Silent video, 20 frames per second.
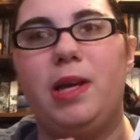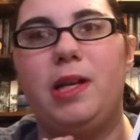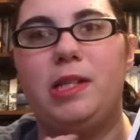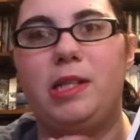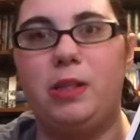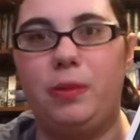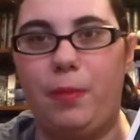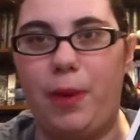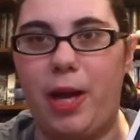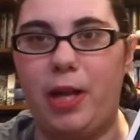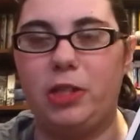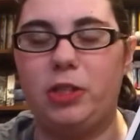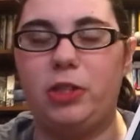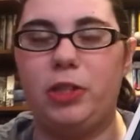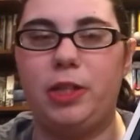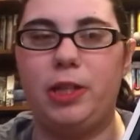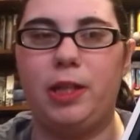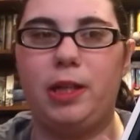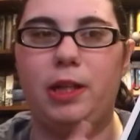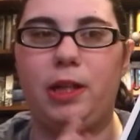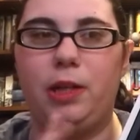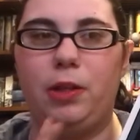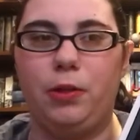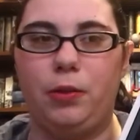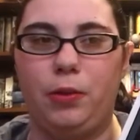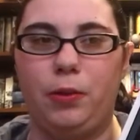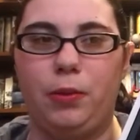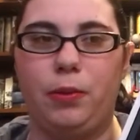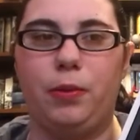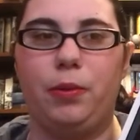Sebastian
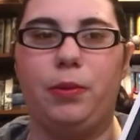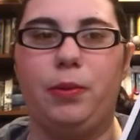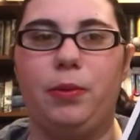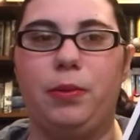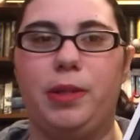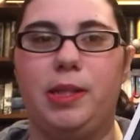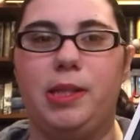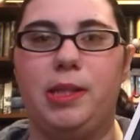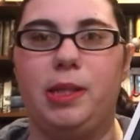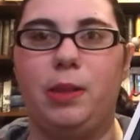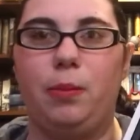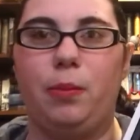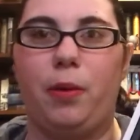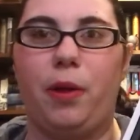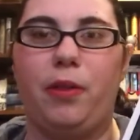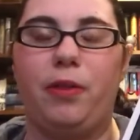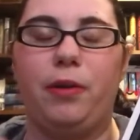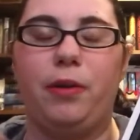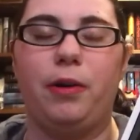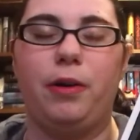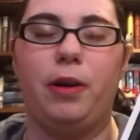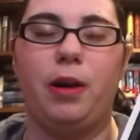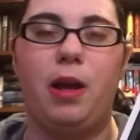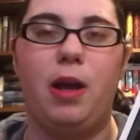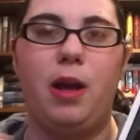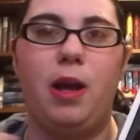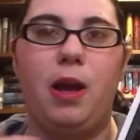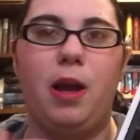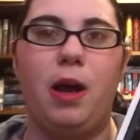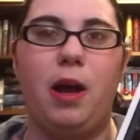Leduc, who is the brother
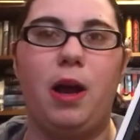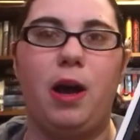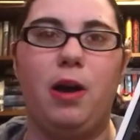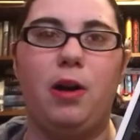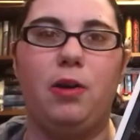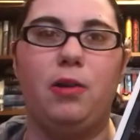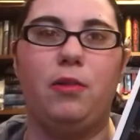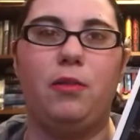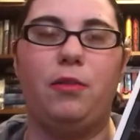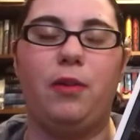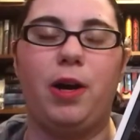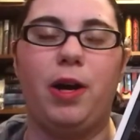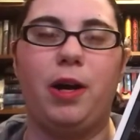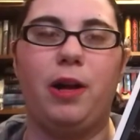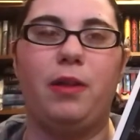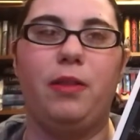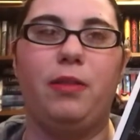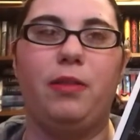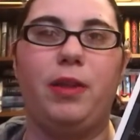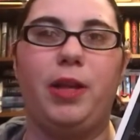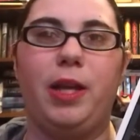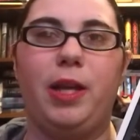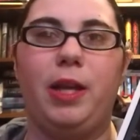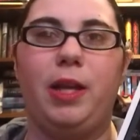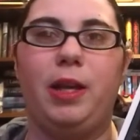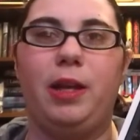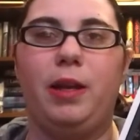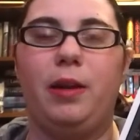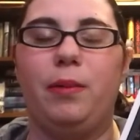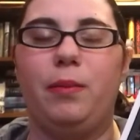of
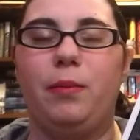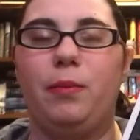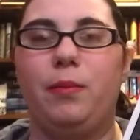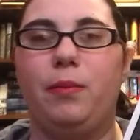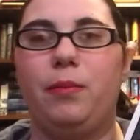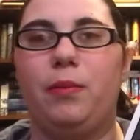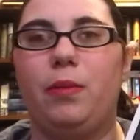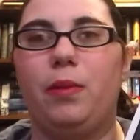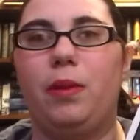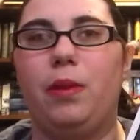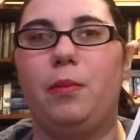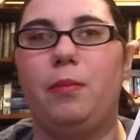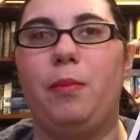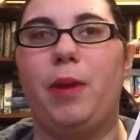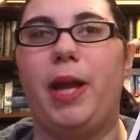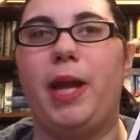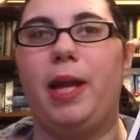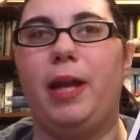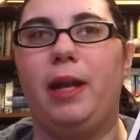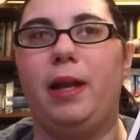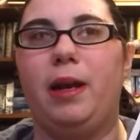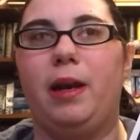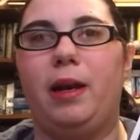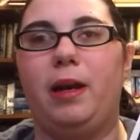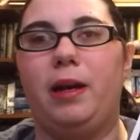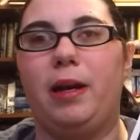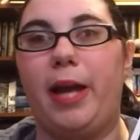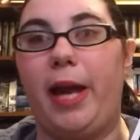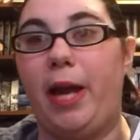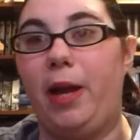the main
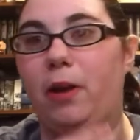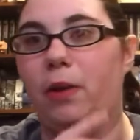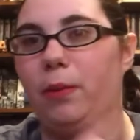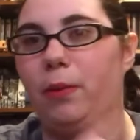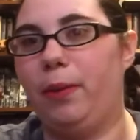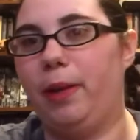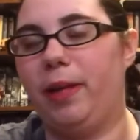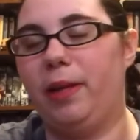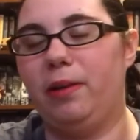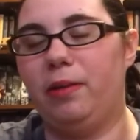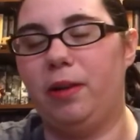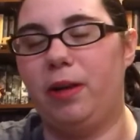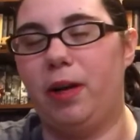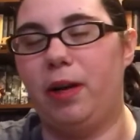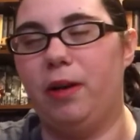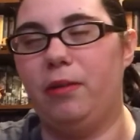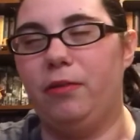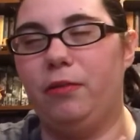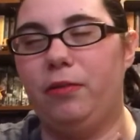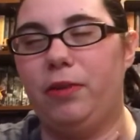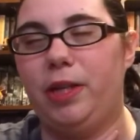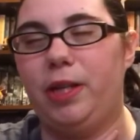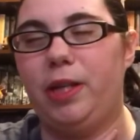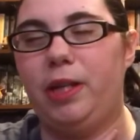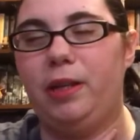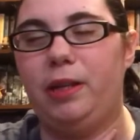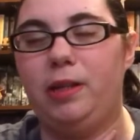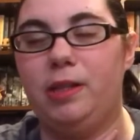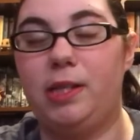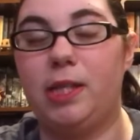heroine of
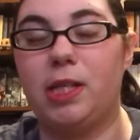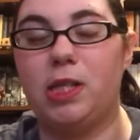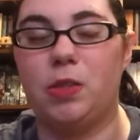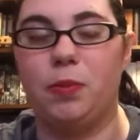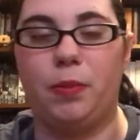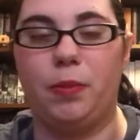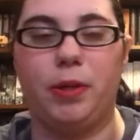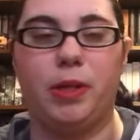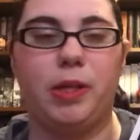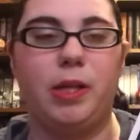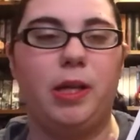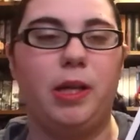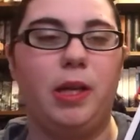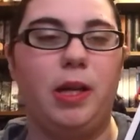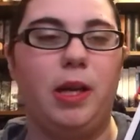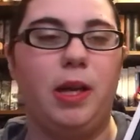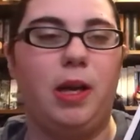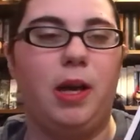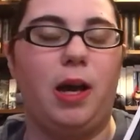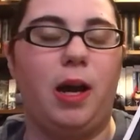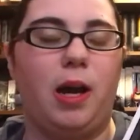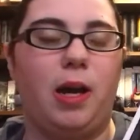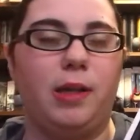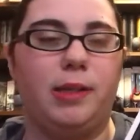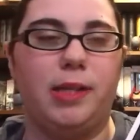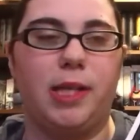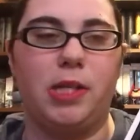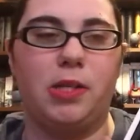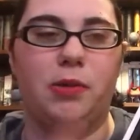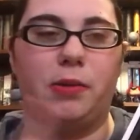the 6th book,
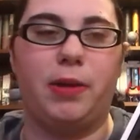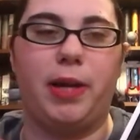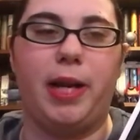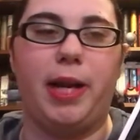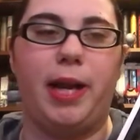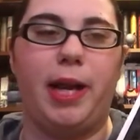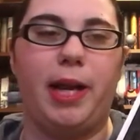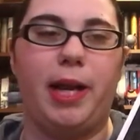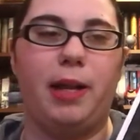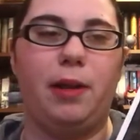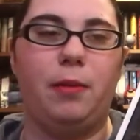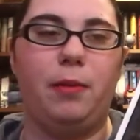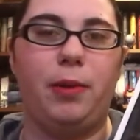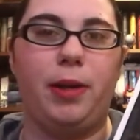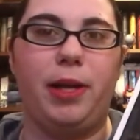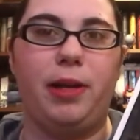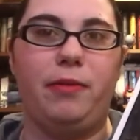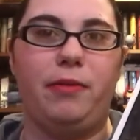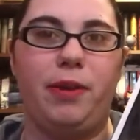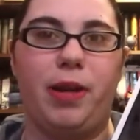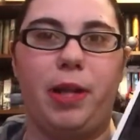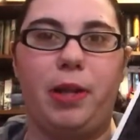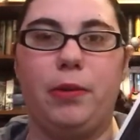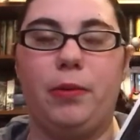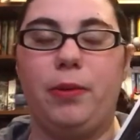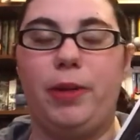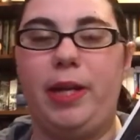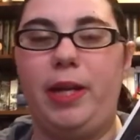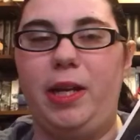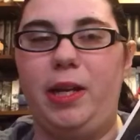Desiree. And then we
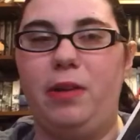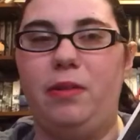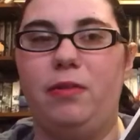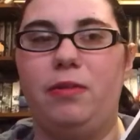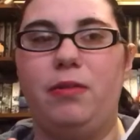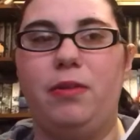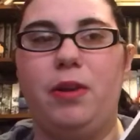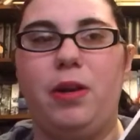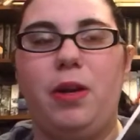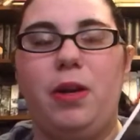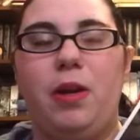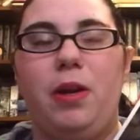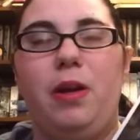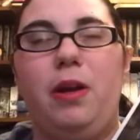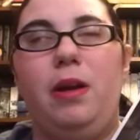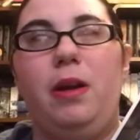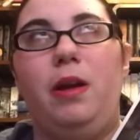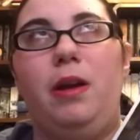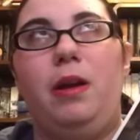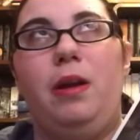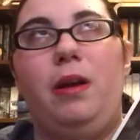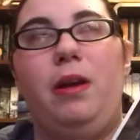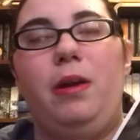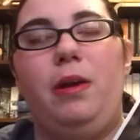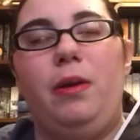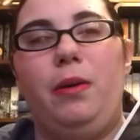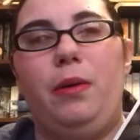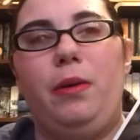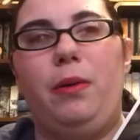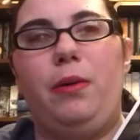follow Eve,
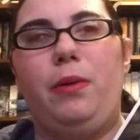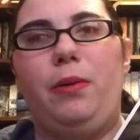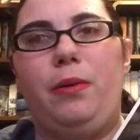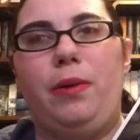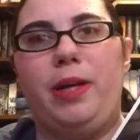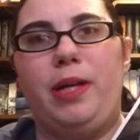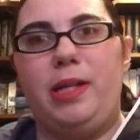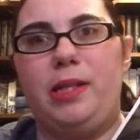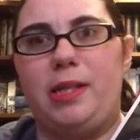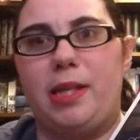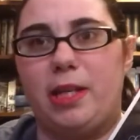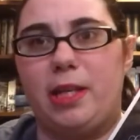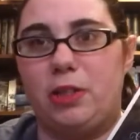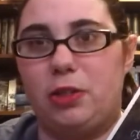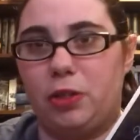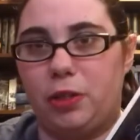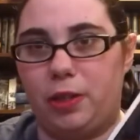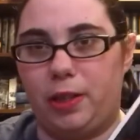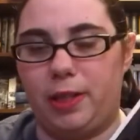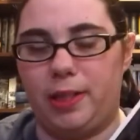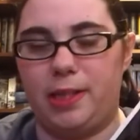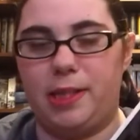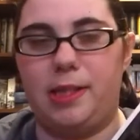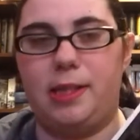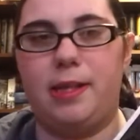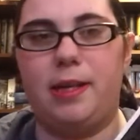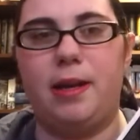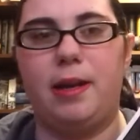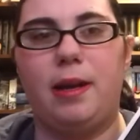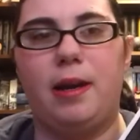who is a journalist.